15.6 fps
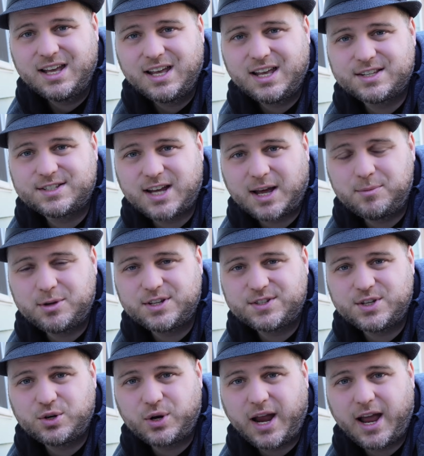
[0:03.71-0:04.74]
it's time to
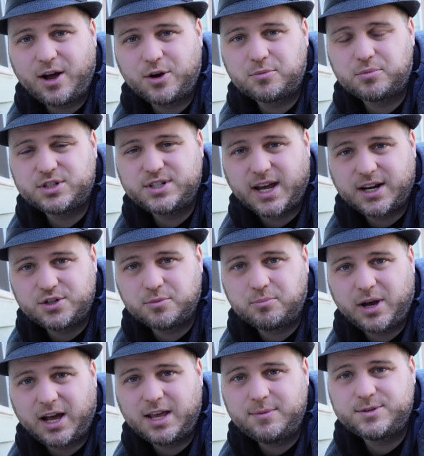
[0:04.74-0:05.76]
consider how to protect your
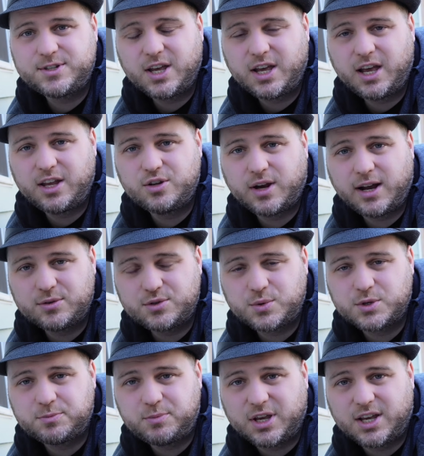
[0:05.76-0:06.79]
pipes and your
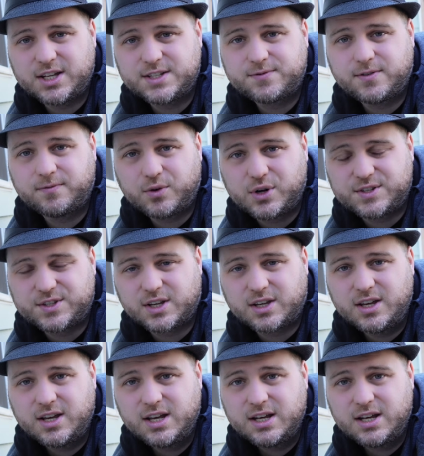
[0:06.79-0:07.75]
outdoor spigots from freezing,